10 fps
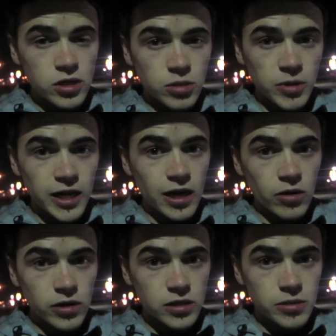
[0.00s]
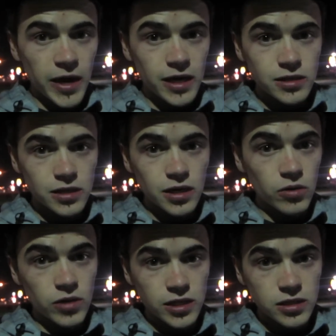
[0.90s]
So I'm going to head on into Macca's and get
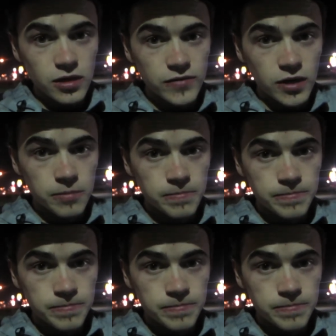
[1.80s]
all that stuff done.